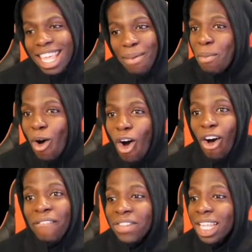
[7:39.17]
Give me
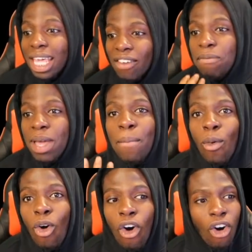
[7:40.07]
more. Give me
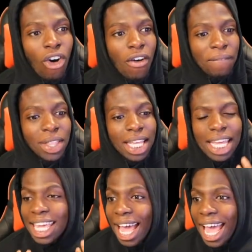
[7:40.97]
more.
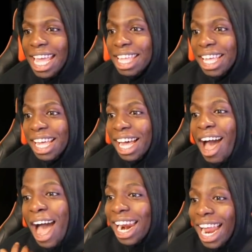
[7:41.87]
EA.
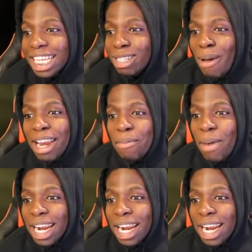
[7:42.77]
I like spending